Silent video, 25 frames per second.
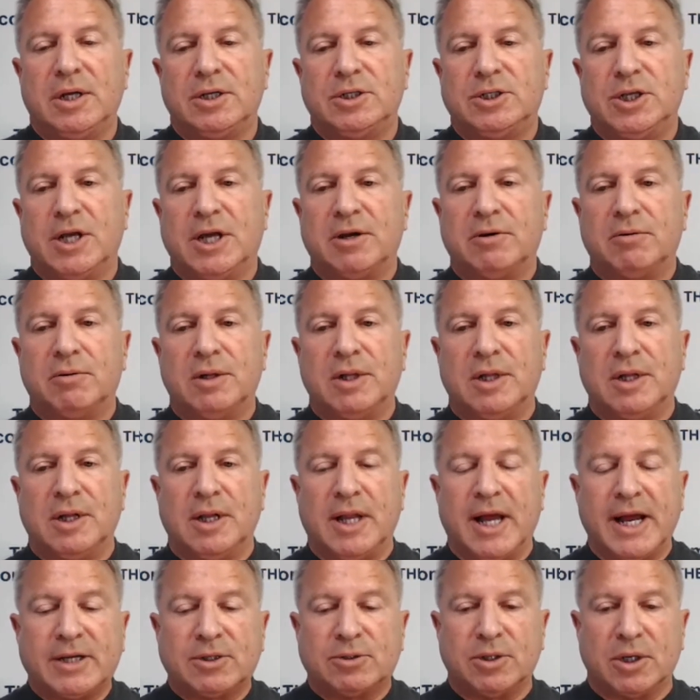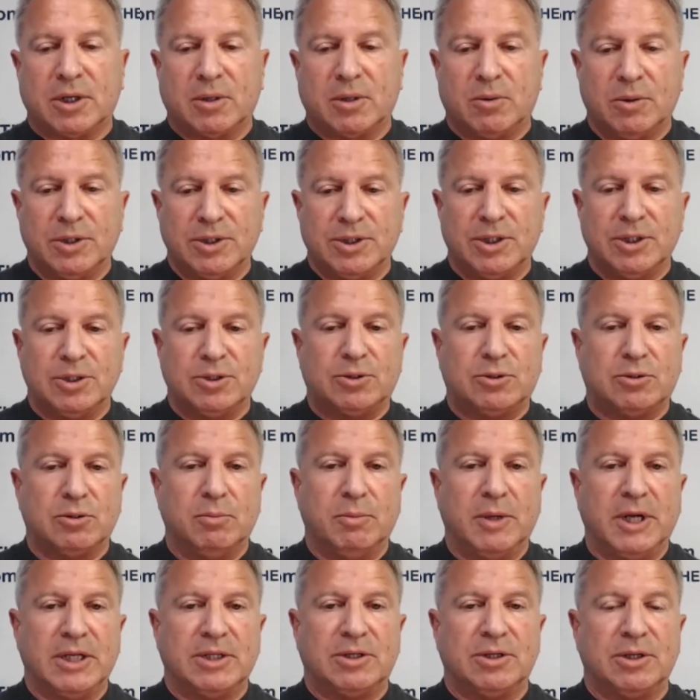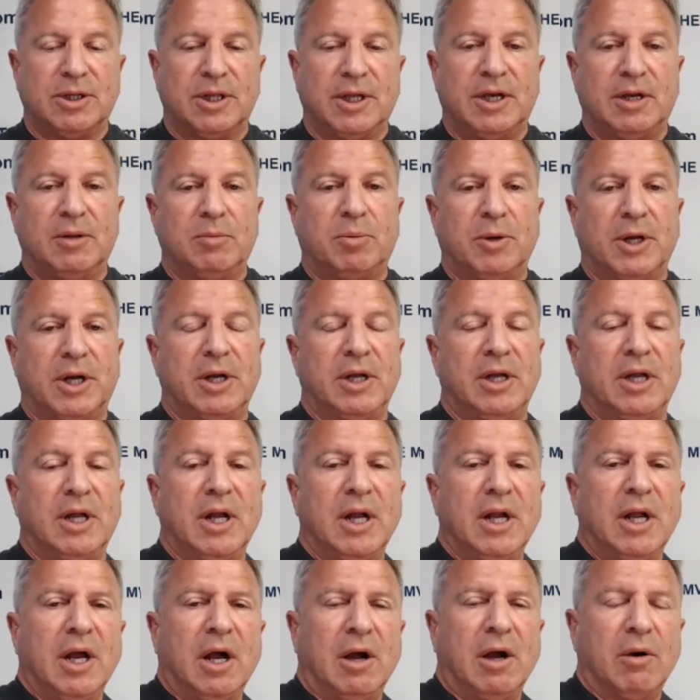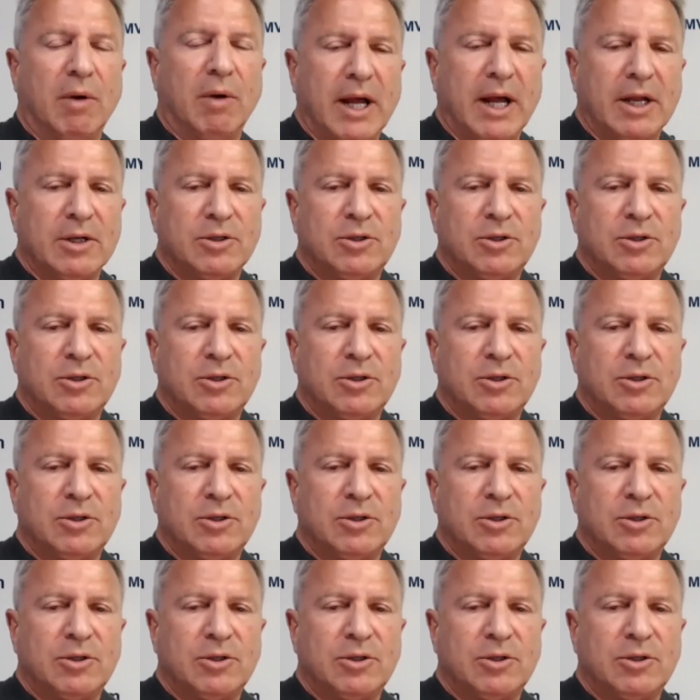General Electric was instrumental in it, but around